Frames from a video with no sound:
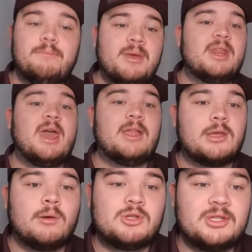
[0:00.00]
being a head
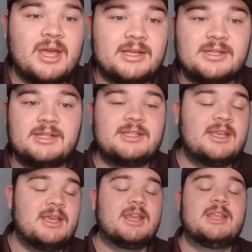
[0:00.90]
coach in the
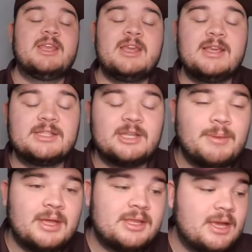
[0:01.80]
SEC, can it ease him
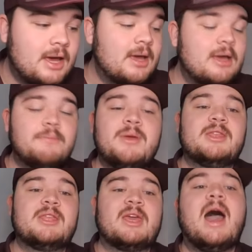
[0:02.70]
into
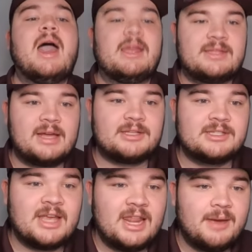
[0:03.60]
being the guy at
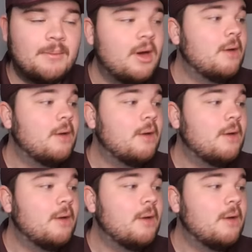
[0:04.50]
Texas A&M,